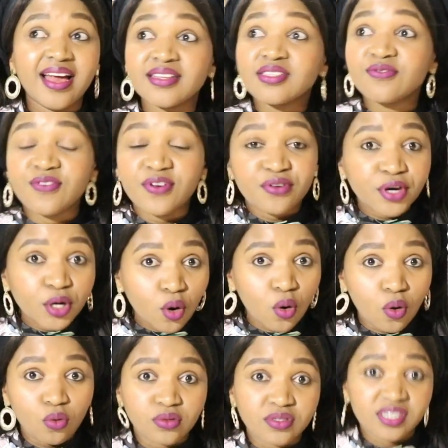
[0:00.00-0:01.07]
it's very
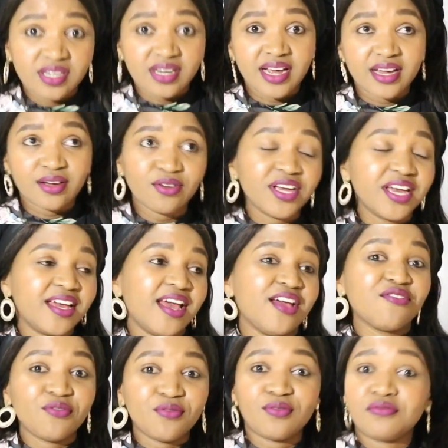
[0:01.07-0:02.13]
cold. Like, okay, I
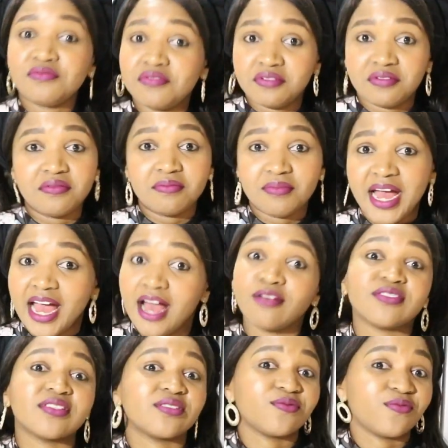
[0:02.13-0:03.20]
know my
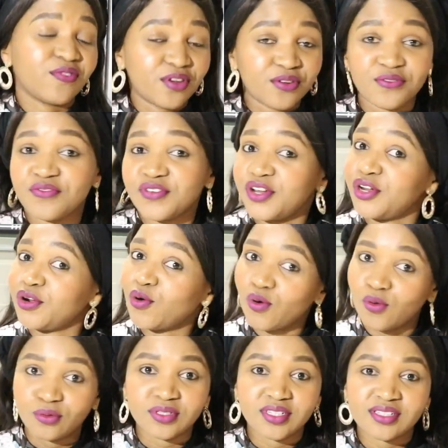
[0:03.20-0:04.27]
house is very
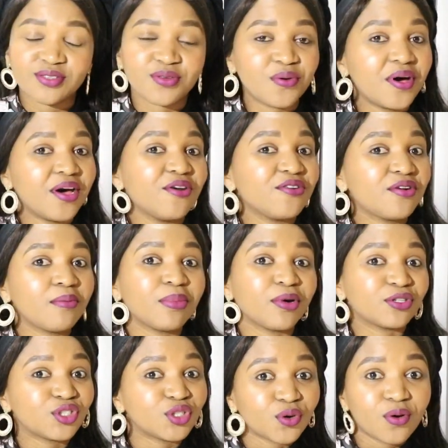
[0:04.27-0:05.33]
cold, so I don't know
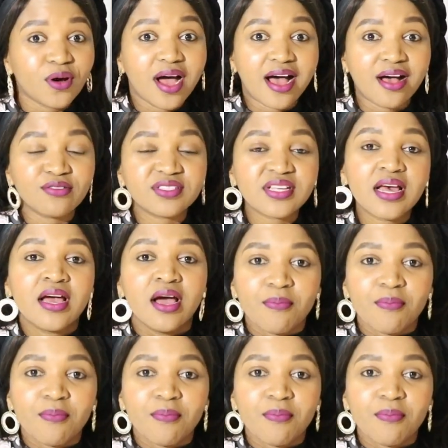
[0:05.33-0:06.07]
about your house,